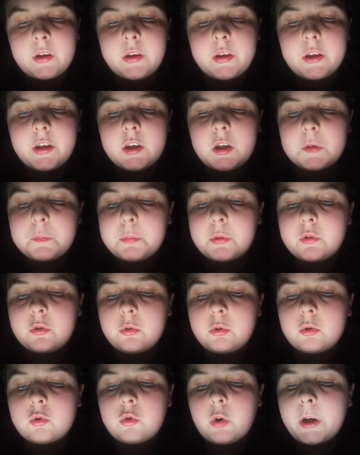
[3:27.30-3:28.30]
It can
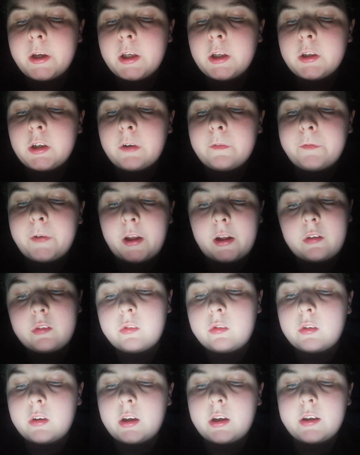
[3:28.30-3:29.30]
produce striking
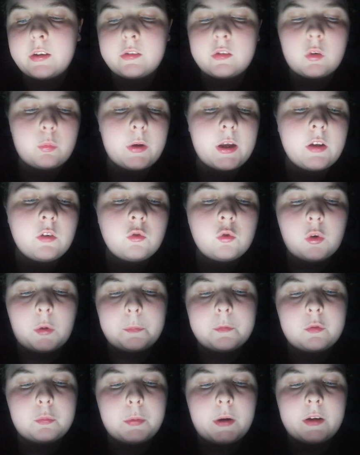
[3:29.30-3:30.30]
effects as the raindrop
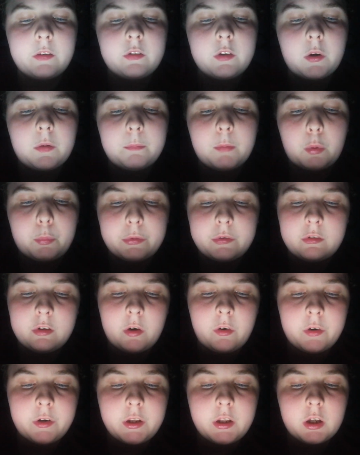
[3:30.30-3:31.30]
spreads out
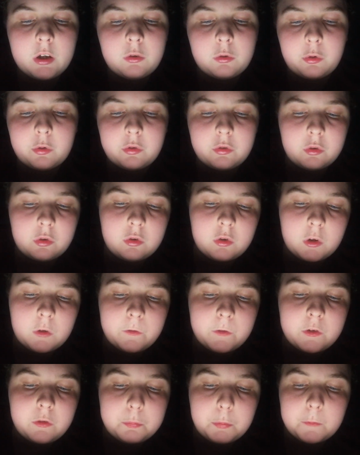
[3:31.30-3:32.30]
momentarily across the
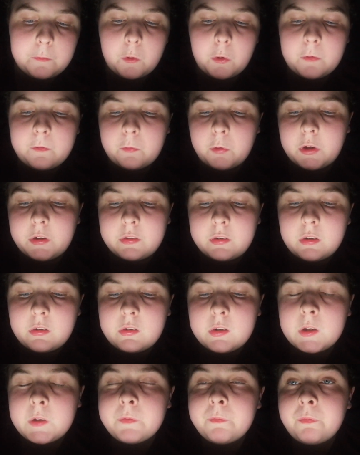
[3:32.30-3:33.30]
surface before it
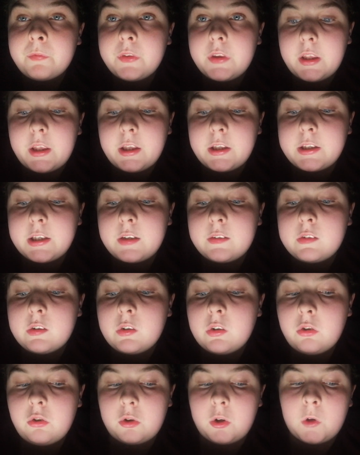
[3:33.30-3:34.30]
freezes, encasing
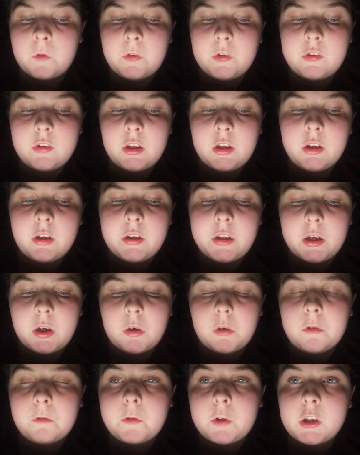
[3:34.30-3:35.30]
the surface in a layer
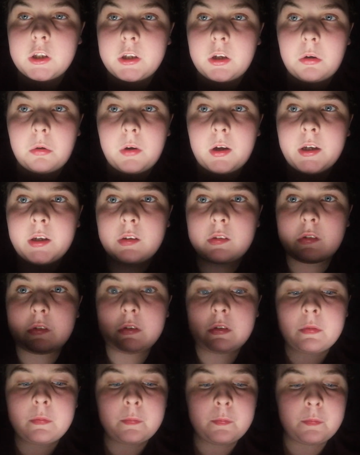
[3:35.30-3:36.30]
of clear ice.